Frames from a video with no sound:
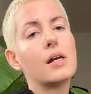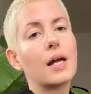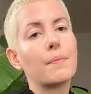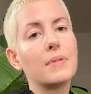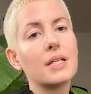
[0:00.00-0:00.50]

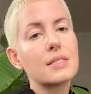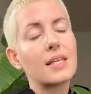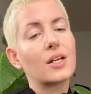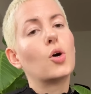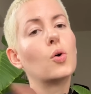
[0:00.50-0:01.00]
that means
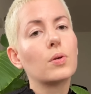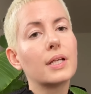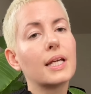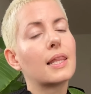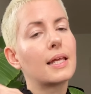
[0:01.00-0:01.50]
that
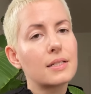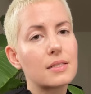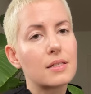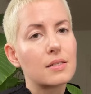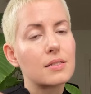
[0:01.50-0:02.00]
only
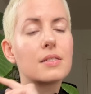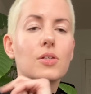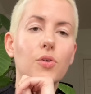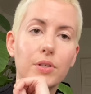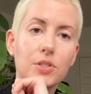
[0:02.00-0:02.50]
Alexis is
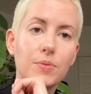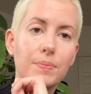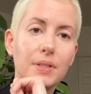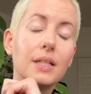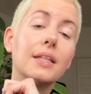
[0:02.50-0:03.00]
going to
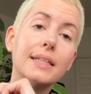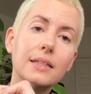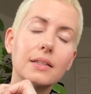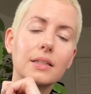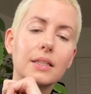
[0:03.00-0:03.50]
be
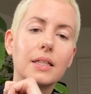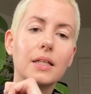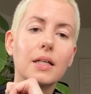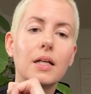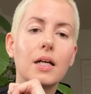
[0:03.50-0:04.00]
legally
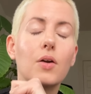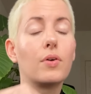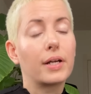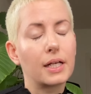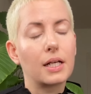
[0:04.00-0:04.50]

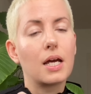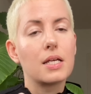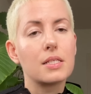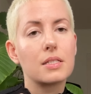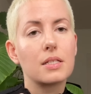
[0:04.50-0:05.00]

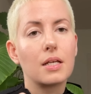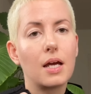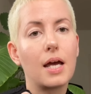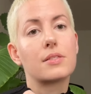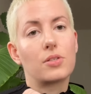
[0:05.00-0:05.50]
recognized
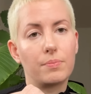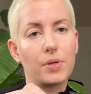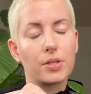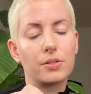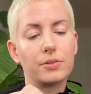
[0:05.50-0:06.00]
as her
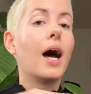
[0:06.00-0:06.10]
mother.